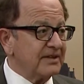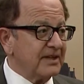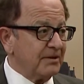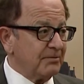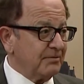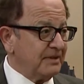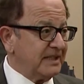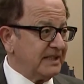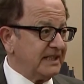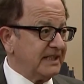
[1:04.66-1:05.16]
that
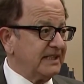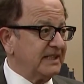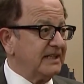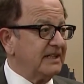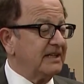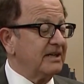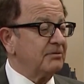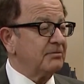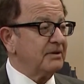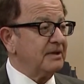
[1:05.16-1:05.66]
we did
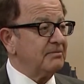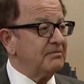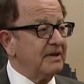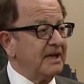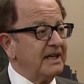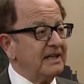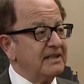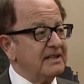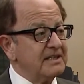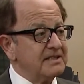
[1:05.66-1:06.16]
it and we
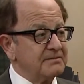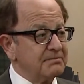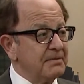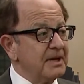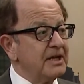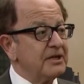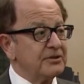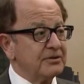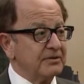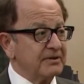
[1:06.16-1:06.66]
made this
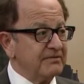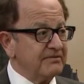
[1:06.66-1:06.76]
major